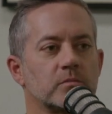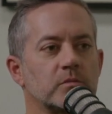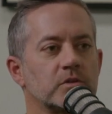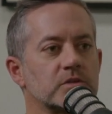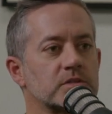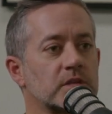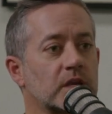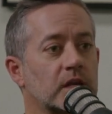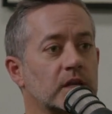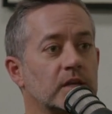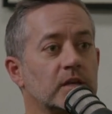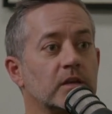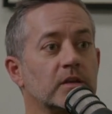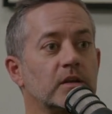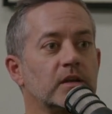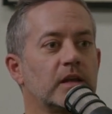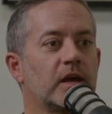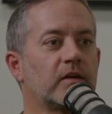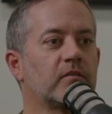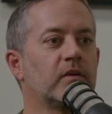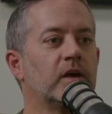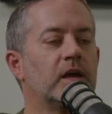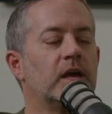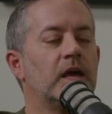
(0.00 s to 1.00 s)
Go back and, and burn have,
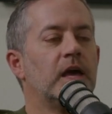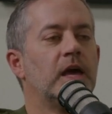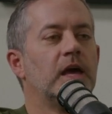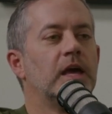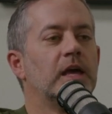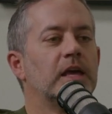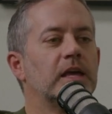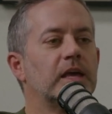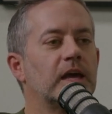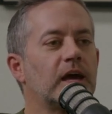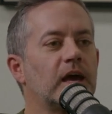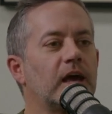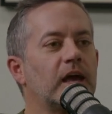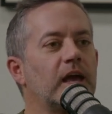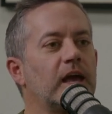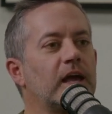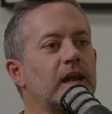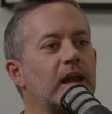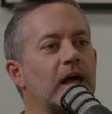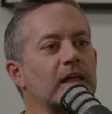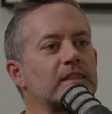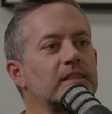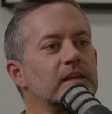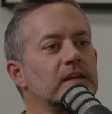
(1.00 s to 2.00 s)
your yeah. CDs.
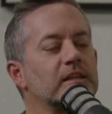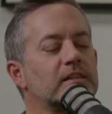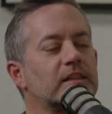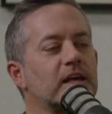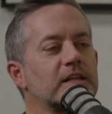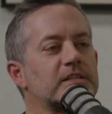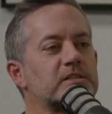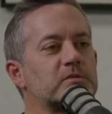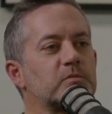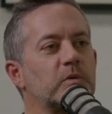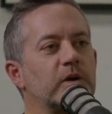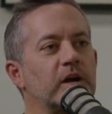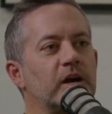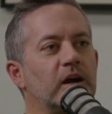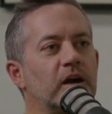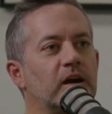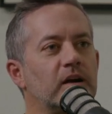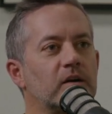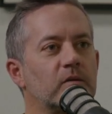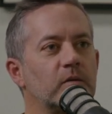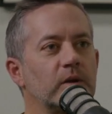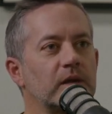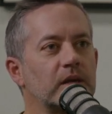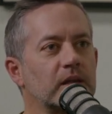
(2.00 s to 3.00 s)
And I think that's
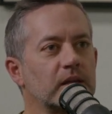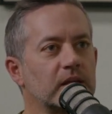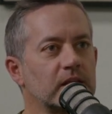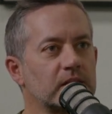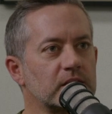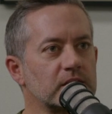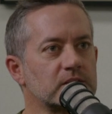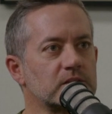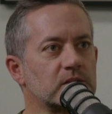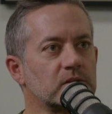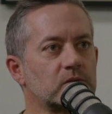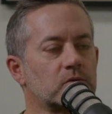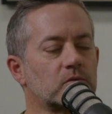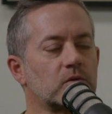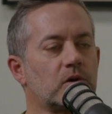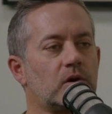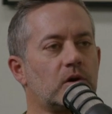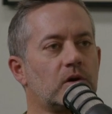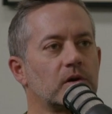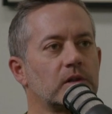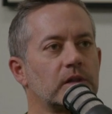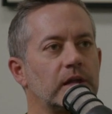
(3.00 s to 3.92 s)
where we can get this a little wrong.